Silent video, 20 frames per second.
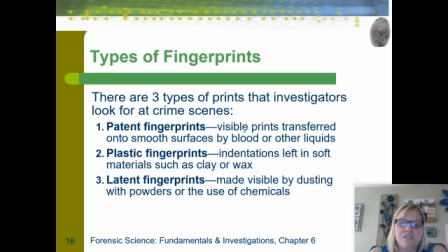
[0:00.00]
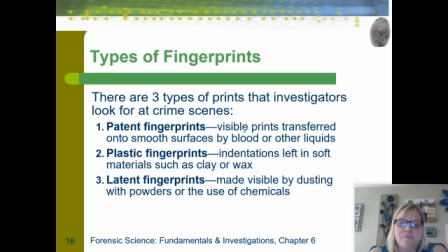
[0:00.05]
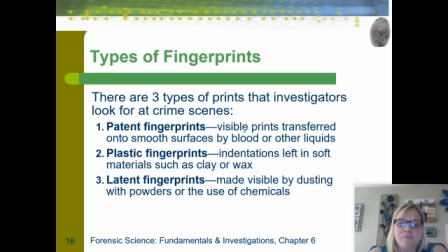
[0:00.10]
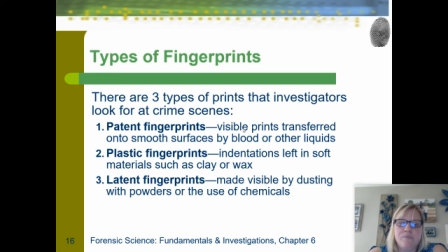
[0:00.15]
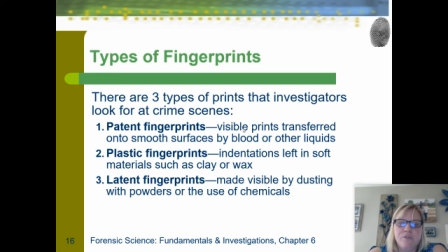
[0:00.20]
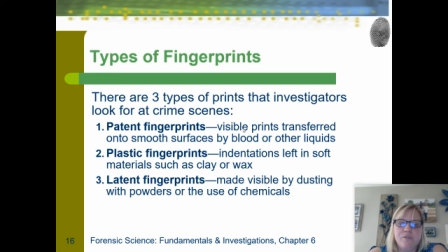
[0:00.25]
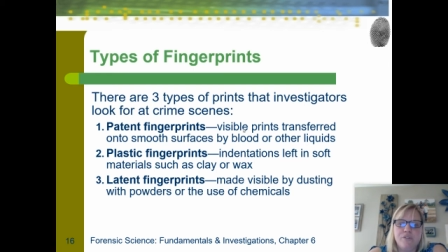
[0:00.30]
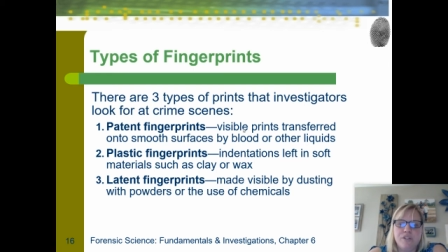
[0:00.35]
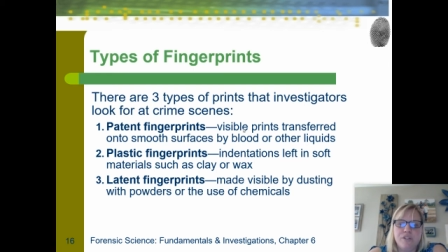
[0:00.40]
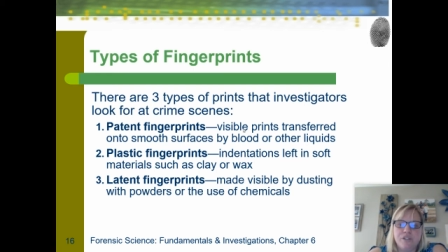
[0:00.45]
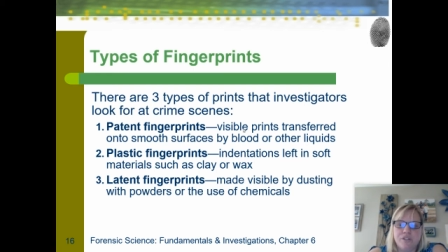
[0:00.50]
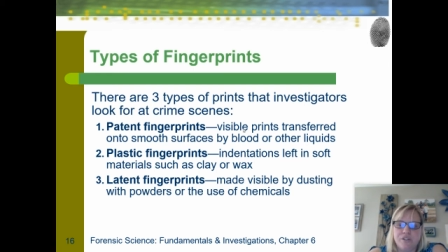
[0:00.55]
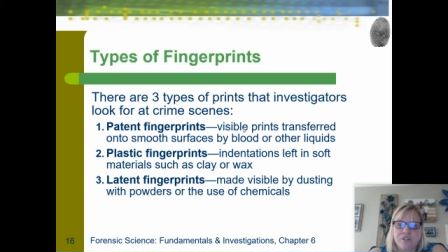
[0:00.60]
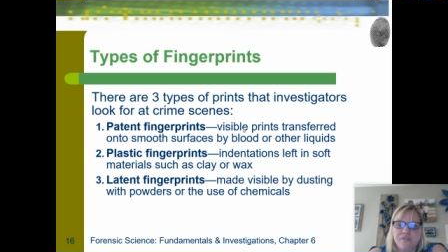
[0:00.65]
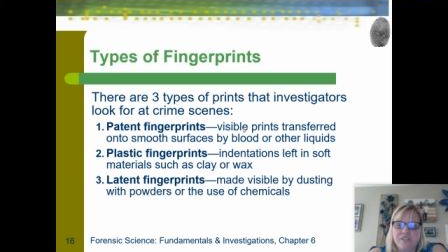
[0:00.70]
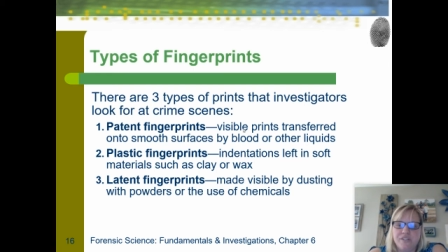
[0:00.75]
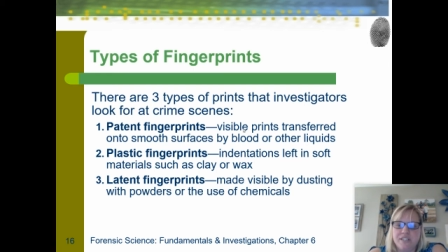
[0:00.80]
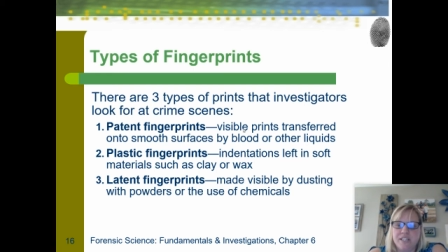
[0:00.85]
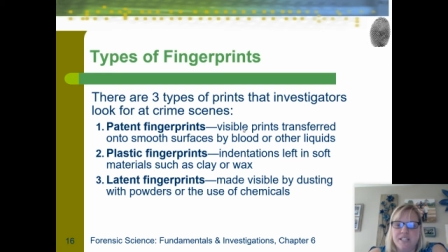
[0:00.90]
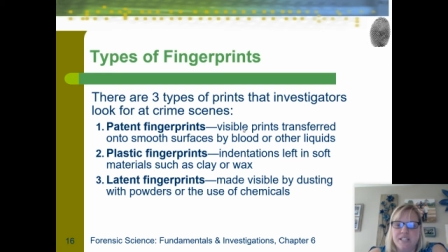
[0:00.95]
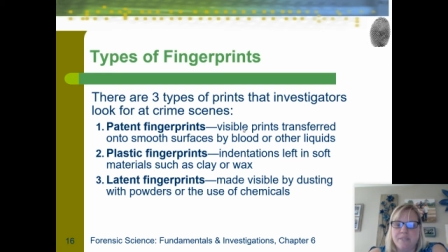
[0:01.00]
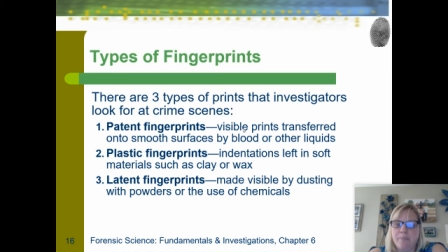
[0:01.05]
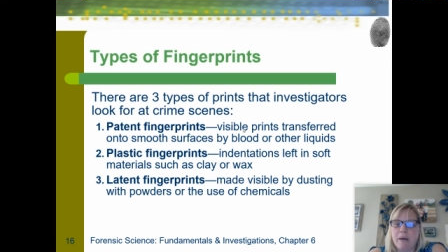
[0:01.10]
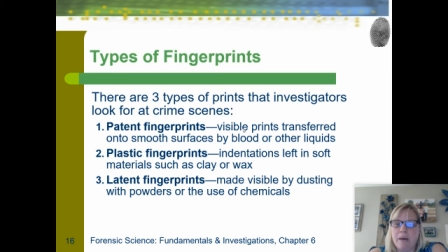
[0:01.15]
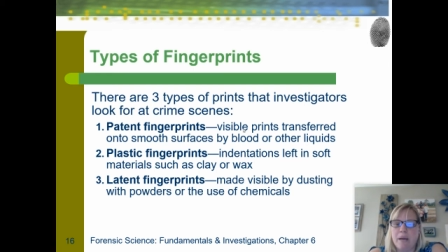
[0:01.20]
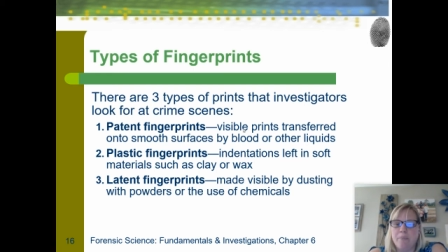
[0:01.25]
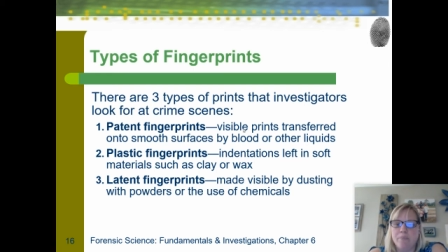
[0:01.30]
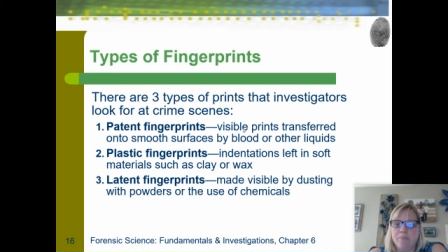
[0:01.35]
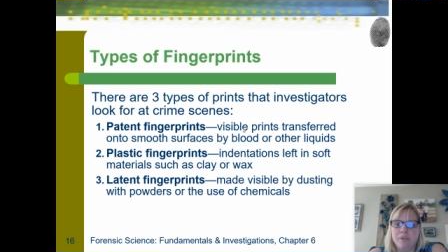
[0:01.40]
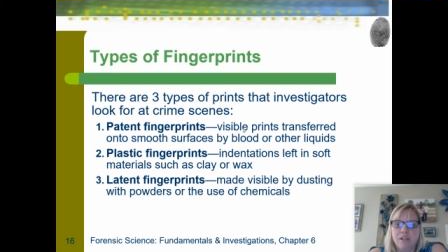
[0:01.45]
smooth surfaces
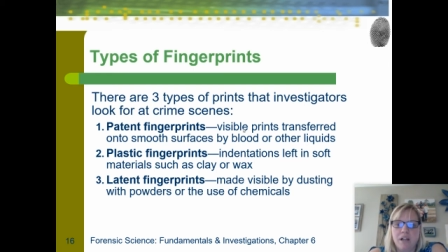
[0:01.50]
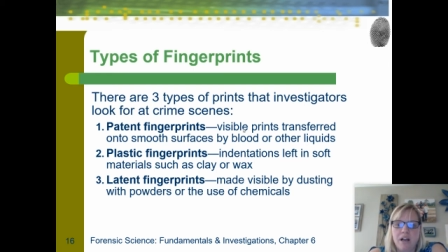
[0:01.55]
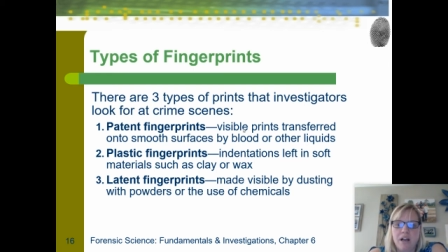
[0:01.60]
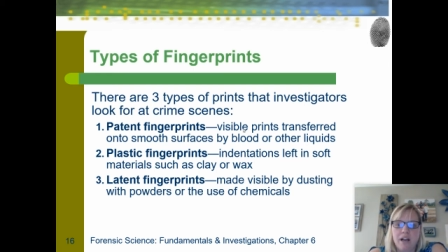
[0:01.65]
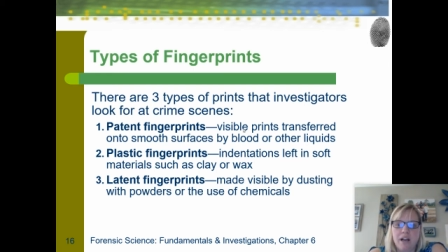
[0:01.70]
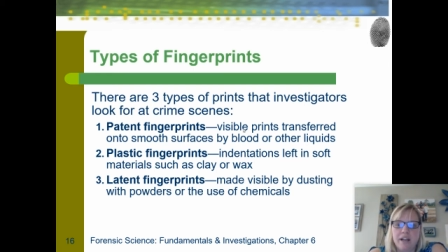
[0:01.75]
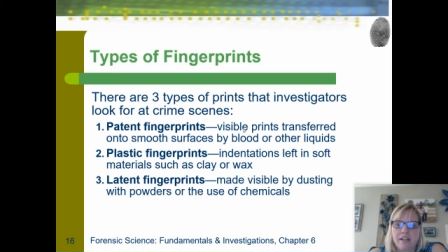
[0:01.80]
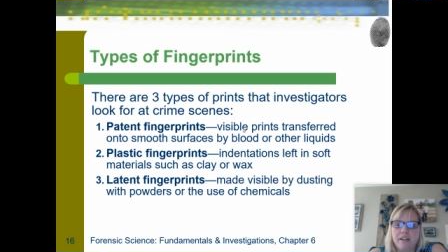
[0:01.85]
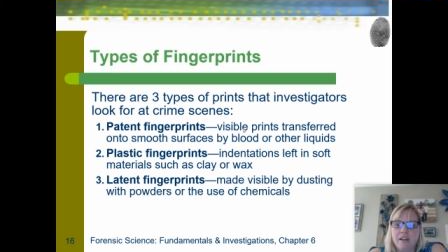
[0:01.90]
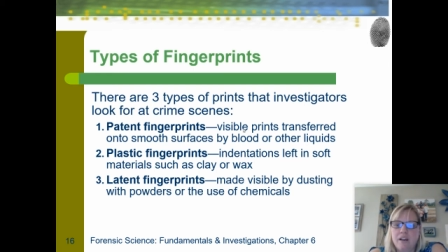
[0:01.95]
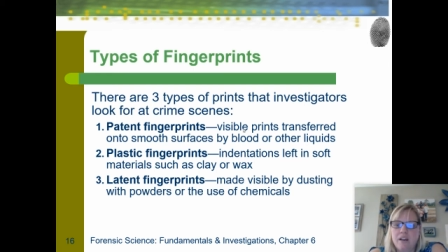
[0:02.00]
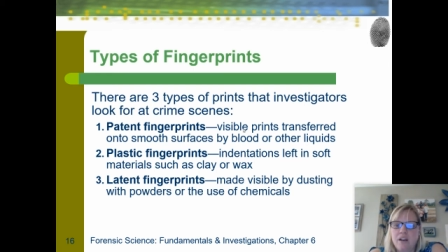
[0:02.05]
by blood